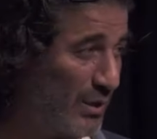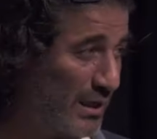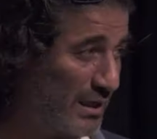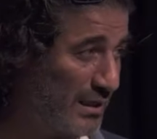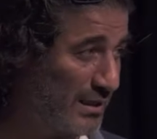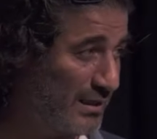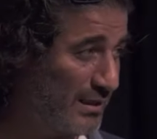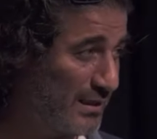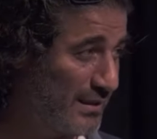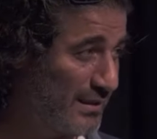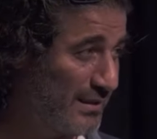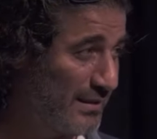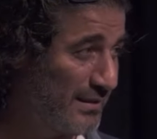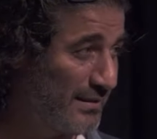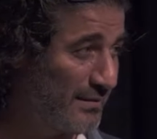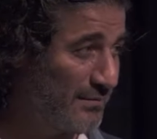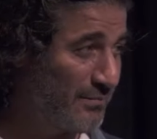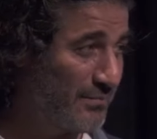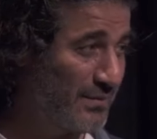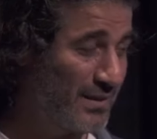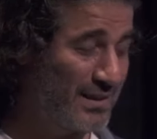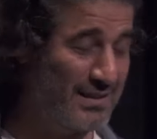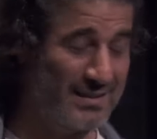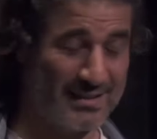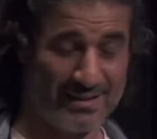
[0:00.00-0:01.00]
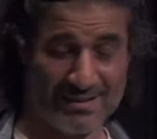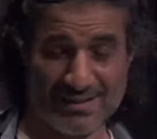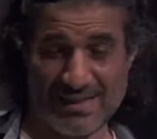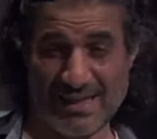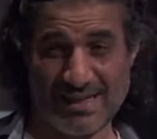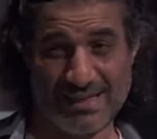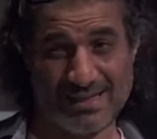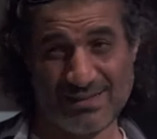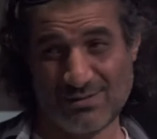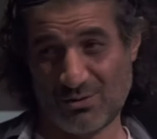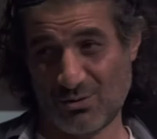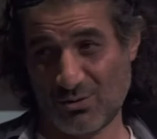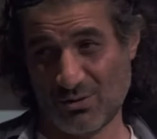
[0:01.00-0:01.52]
one. Mm-hmm. This is
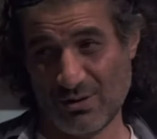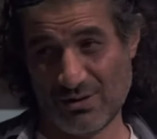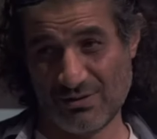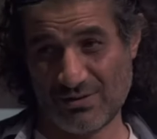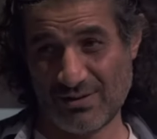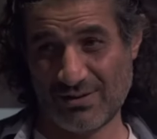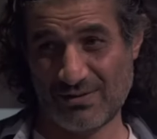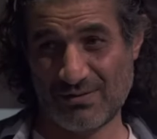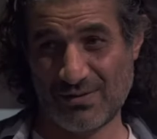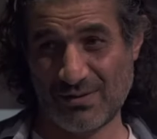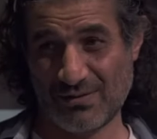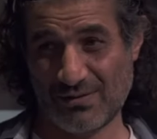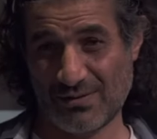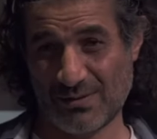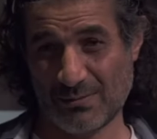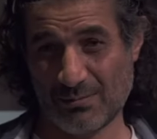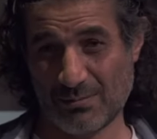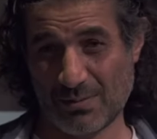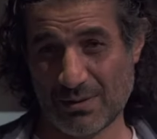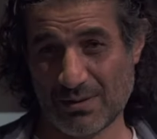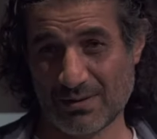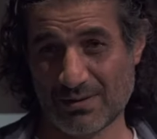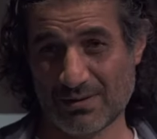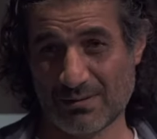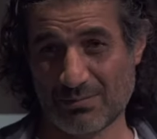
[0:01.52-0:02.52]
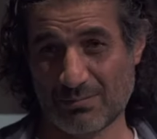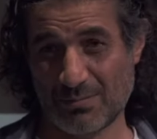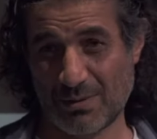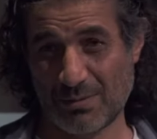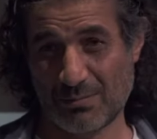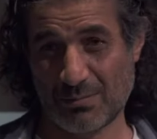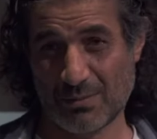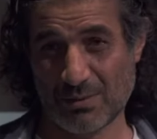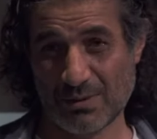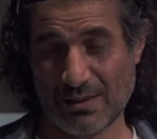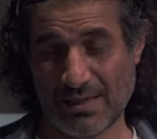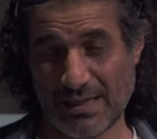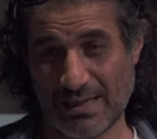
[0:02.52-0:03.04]
like 250 plus
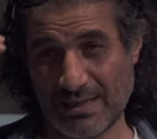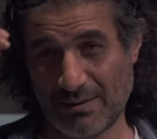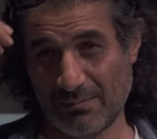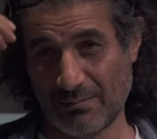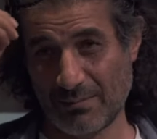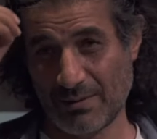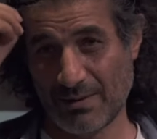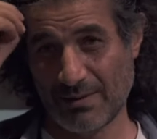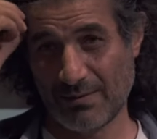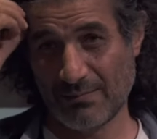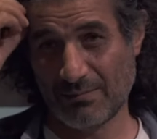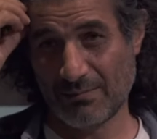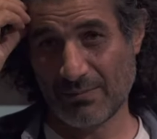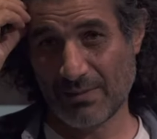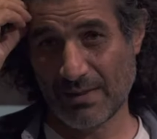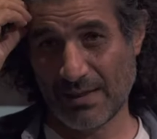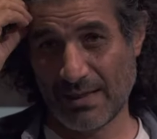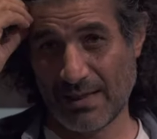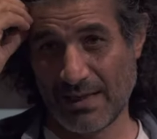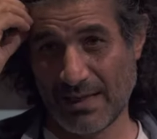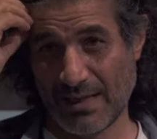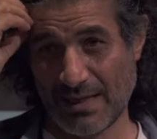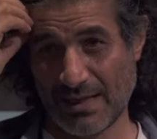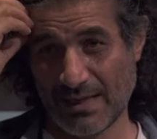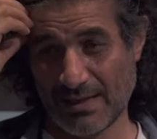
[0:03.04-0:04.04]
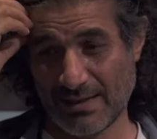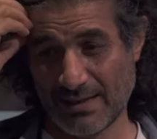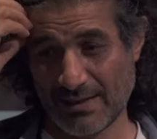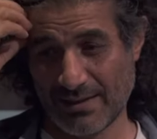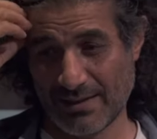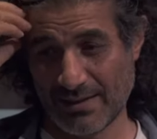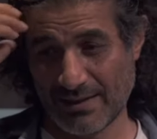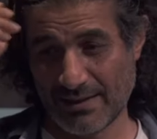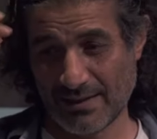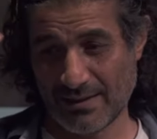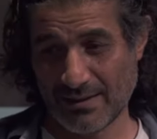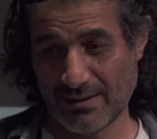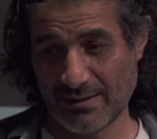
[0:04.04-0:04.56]
people came, and
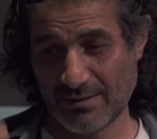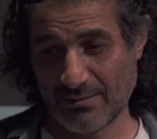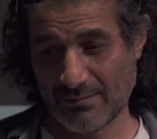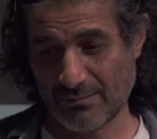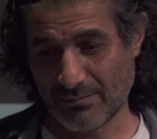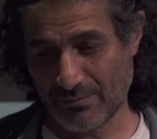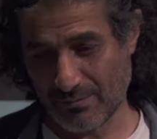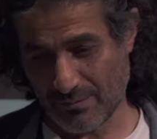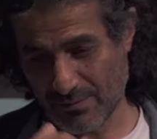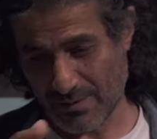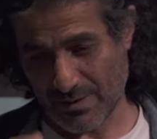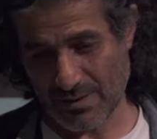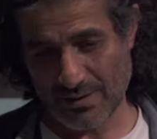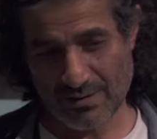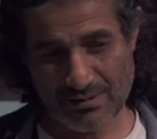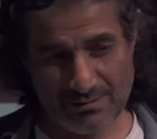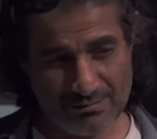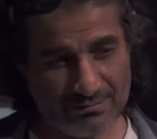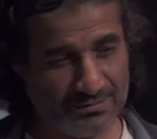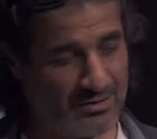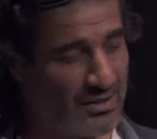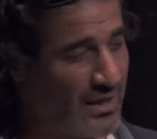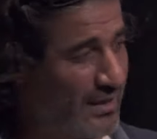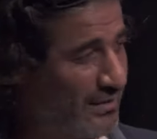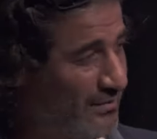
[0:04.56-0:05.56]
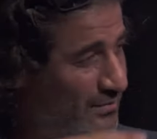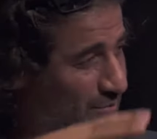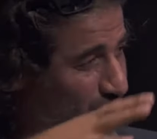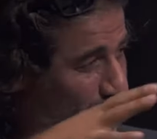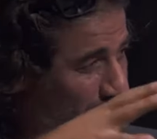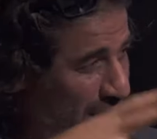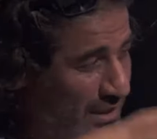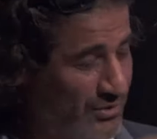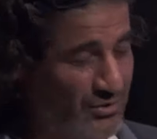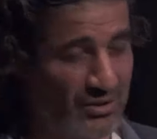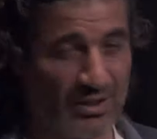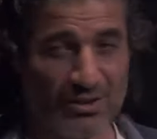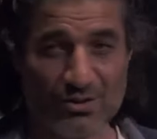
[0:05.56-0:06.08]
we
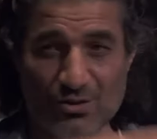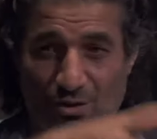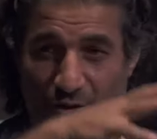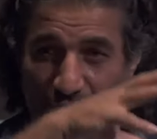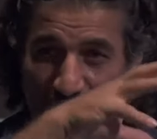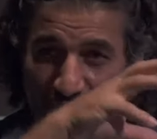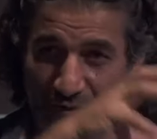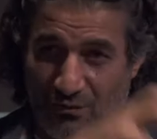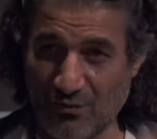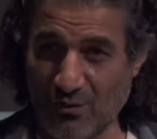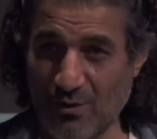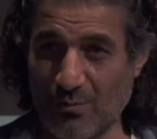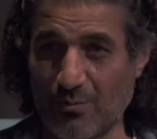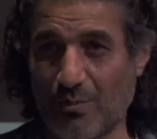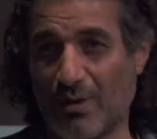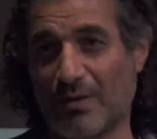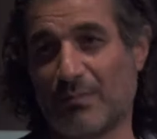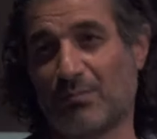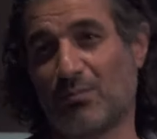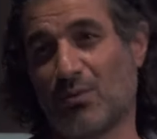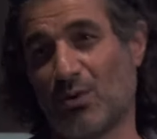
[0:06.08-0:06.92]
are just going from one